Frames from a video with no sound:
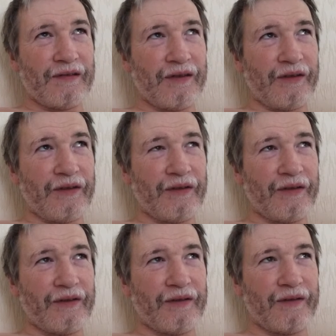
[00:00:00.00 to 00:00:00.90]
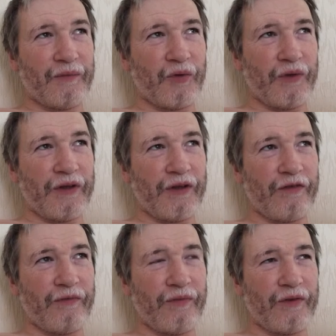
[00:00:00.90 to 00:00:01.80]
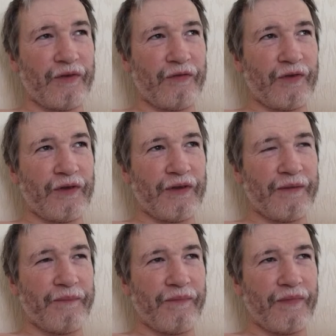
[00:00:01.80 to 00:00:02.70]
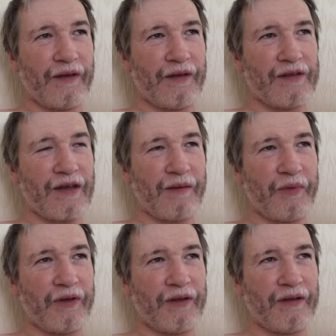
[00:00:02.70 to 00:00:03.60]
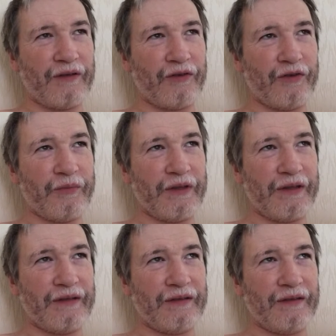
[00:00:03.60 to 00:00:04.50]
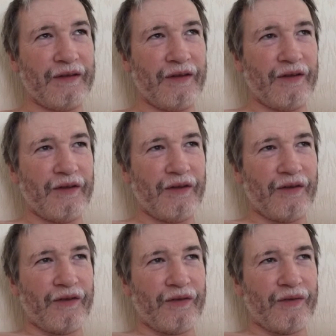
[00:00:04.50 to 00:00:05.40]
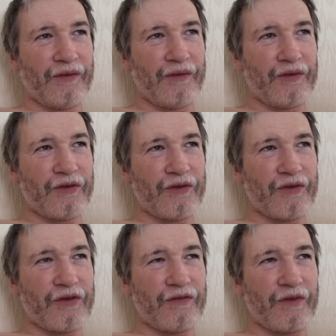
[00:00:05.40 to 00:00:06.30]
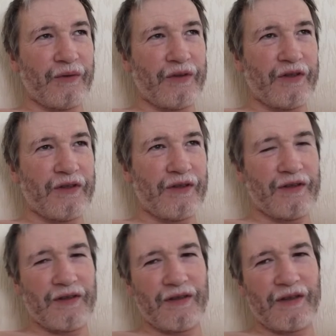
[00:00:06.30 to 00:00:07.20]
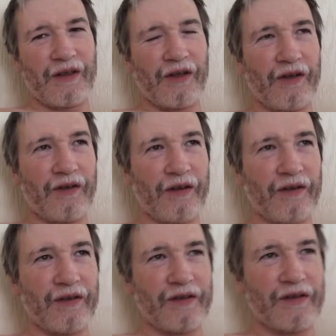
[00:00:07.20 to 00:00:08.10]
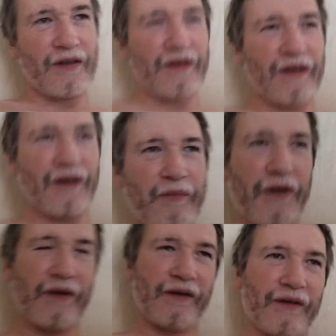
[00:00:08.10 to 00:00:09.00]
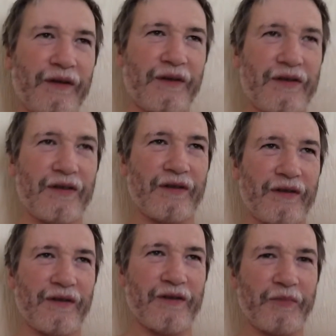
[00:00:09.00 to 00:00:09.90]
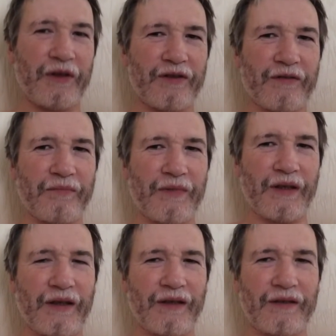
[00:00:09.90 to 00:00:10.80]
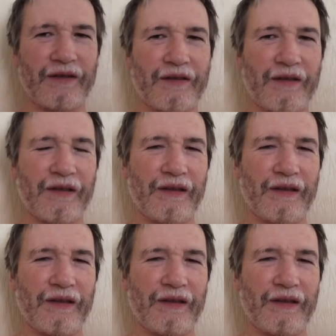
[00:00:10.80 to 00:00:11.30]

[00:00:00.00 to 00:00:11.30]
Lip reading: I'm aware of things happening through me, and all sorts of coincidences occurring and things like that, but I don't think it's because of me. I just